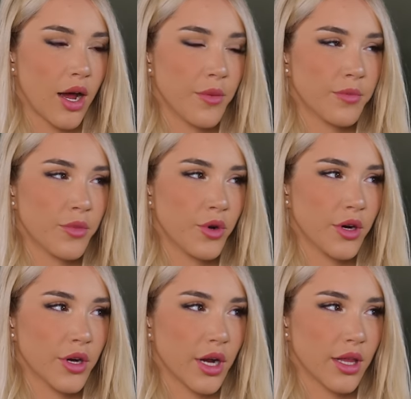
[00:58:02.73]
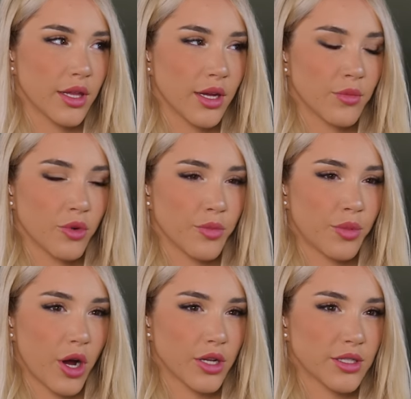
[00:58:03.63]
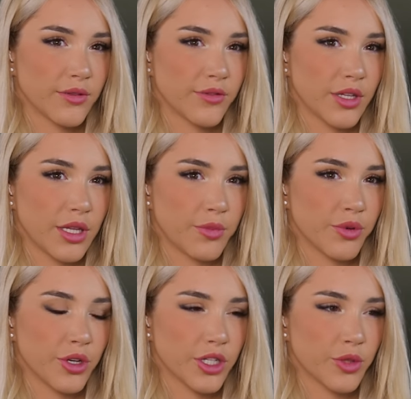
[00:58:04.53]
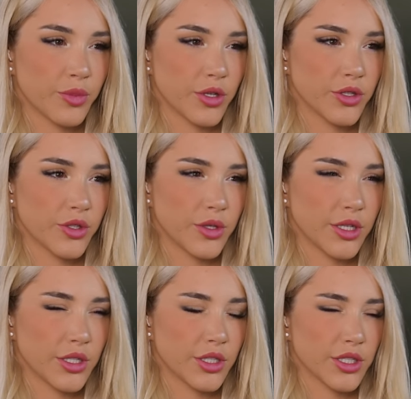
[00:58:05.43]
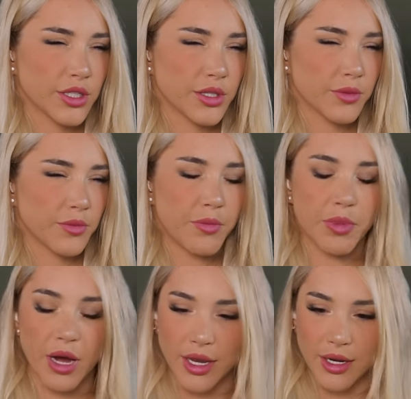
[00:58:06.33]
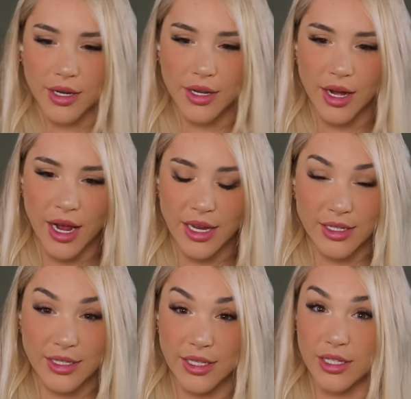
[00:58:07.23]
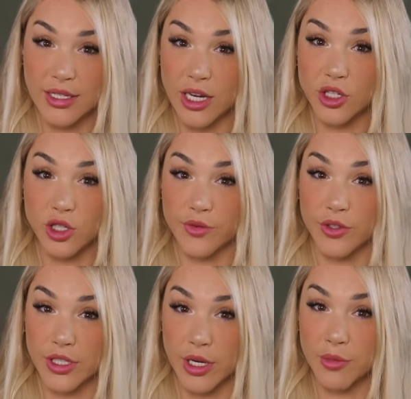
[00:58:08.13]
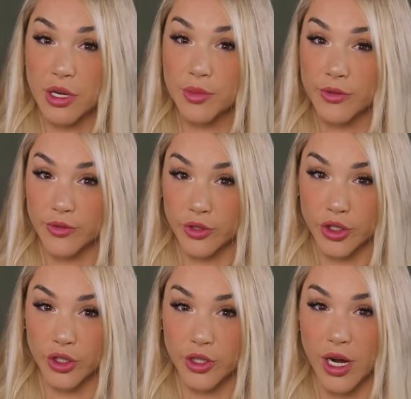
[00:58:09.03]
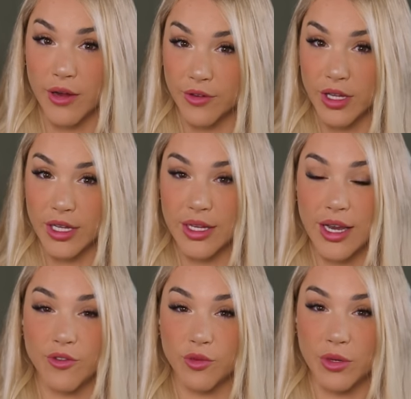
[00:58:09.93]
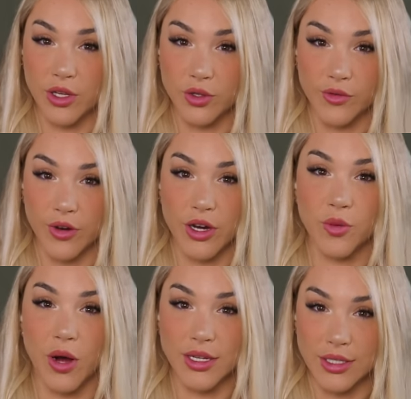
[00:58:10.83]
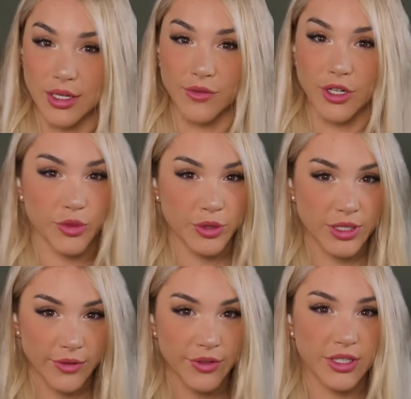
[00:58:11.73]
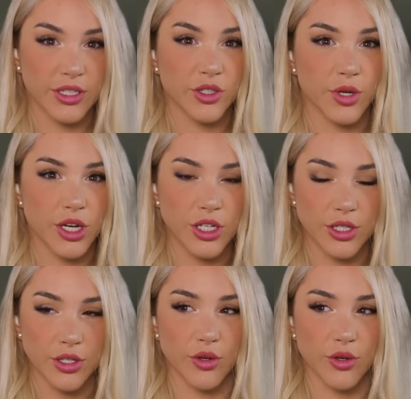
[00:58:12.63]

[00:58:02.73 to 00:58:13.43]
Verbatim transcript: I'm more, I think I'm more positively predisposed to it, just, but I can see the dangers for some people for sure. I feel like they'd have to be used very wisely in very specific situations in